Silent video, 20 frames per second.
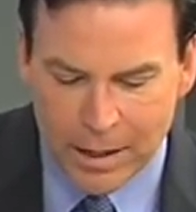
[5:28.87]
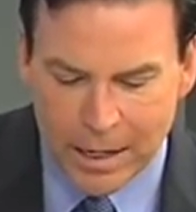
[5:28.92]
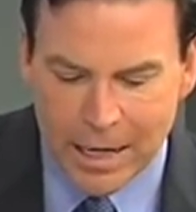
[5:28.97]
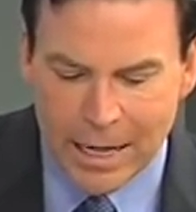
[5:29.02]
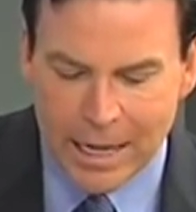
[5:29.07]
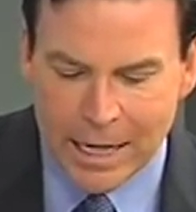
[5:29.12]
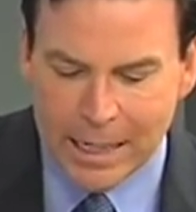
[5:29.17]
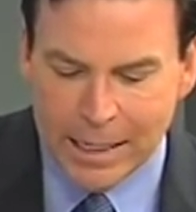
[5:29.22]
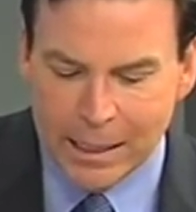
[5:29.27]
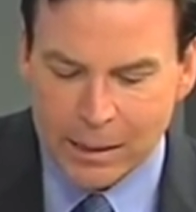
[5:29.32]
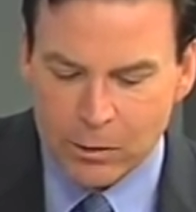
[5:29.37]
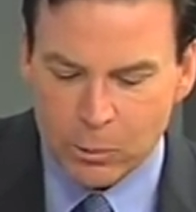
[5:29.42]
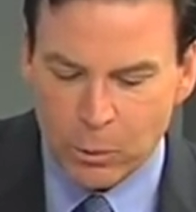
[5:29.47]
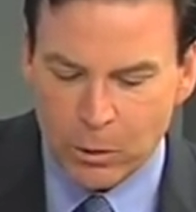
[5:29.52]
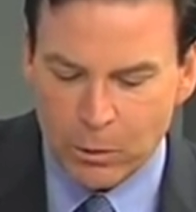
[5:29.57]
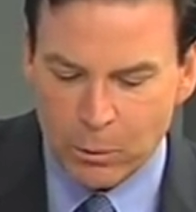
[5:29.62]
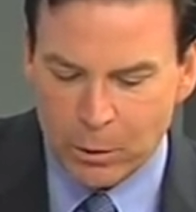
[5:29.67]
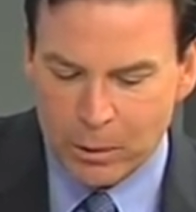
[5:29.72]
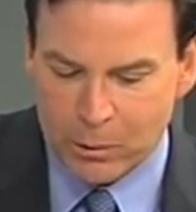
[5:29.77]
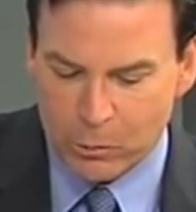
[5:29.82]
and I guess
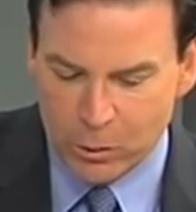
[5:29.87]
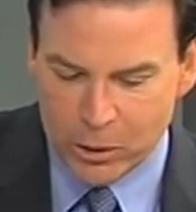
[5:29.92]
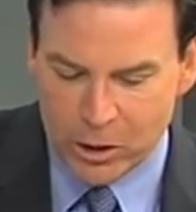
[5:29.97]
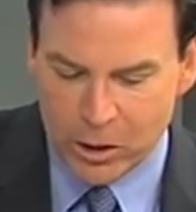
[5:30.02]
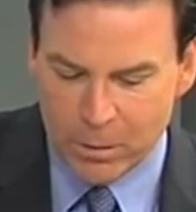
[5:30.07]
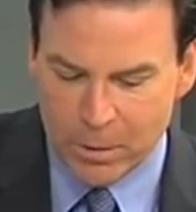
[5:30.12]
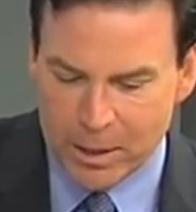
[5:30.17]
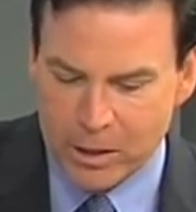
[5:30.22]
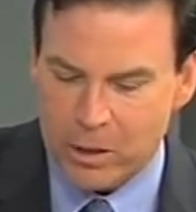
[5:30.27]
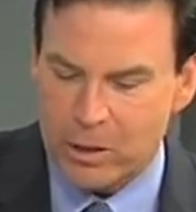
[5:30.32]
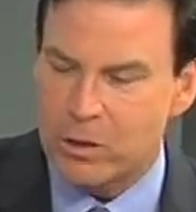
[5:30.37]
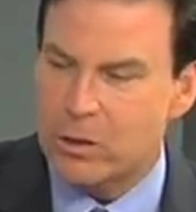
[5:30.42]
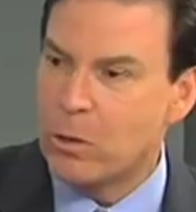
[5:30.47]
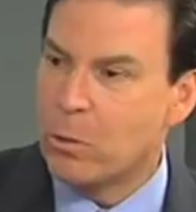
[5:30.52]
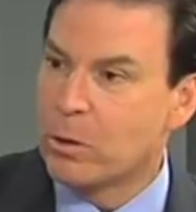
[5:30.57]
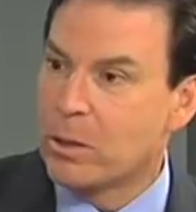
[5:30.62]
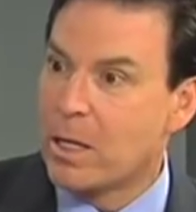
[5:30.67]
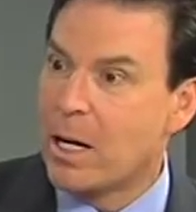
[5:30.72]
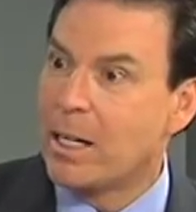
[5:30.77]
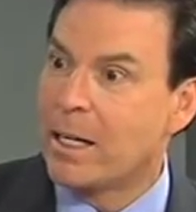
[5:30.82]
we should mention, so
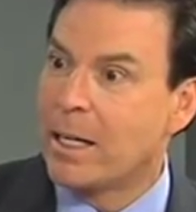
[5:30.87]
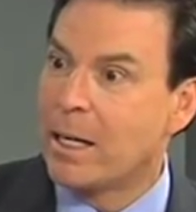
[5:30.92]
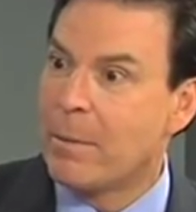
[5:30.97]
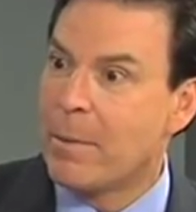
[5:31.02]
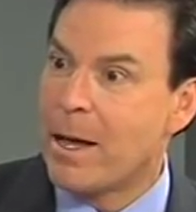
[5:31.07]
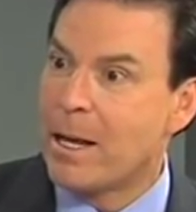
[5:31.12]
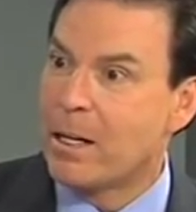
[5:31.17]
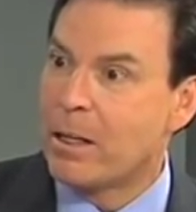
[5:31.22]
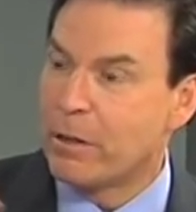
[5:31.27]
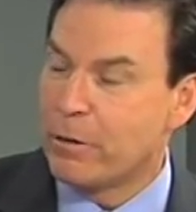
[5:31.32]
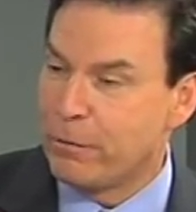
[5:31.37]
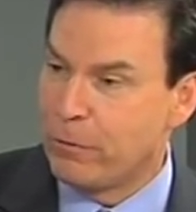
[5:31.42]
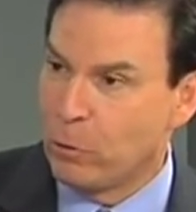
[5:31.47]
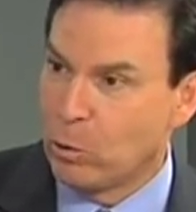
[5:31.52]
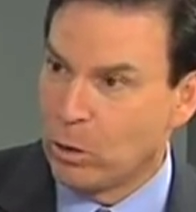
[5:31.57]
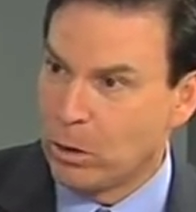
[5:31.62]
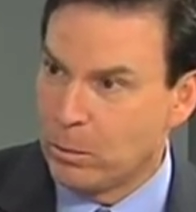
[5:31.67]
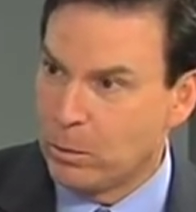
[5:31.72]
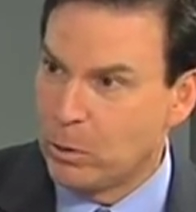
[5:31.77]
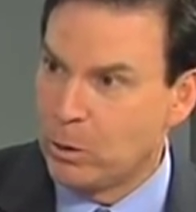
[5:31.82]
we're talking about an
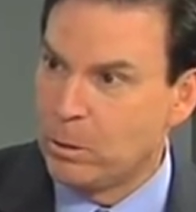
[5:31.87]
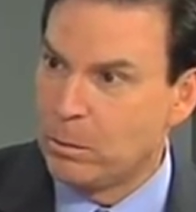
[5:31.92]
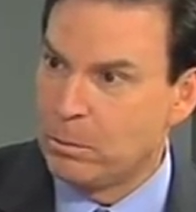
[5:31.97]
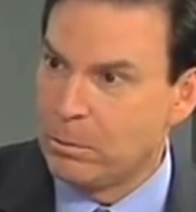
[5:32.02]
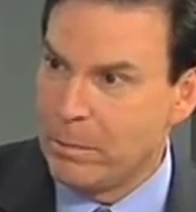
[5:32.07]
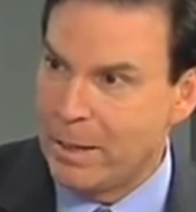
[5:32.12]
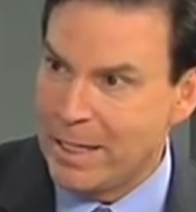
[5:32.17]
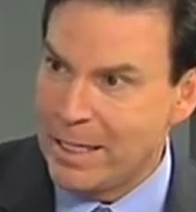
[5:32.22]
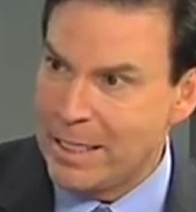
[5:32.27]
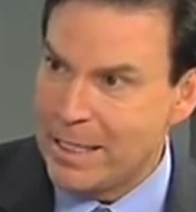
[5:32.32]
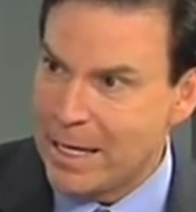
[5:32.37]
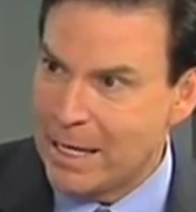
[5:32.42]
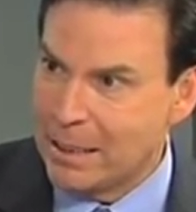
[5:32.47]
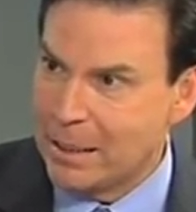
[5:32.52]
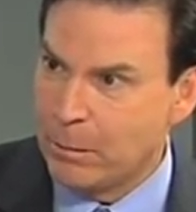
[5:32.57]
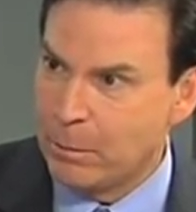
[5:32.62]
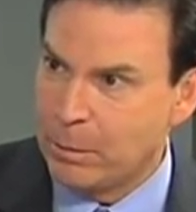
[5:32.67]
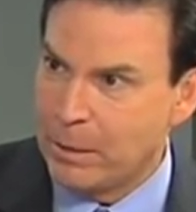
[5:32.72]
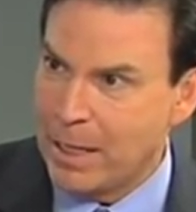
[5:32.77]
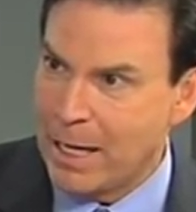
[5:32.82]
affordable mini dental
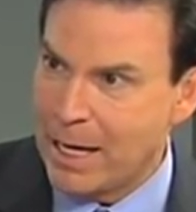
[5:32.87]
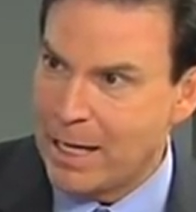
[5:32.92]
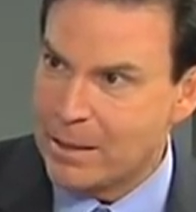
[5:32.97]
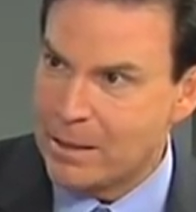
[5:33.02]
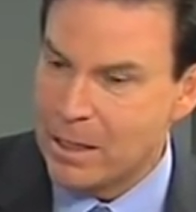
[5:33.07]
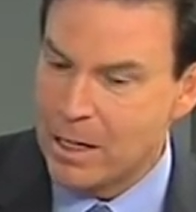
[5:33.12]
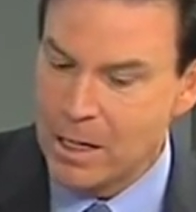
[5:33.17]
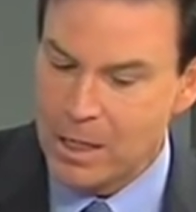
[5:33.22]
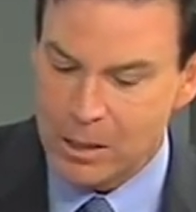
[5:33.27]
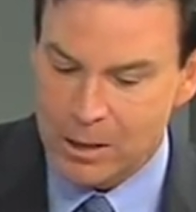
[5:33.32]
implants,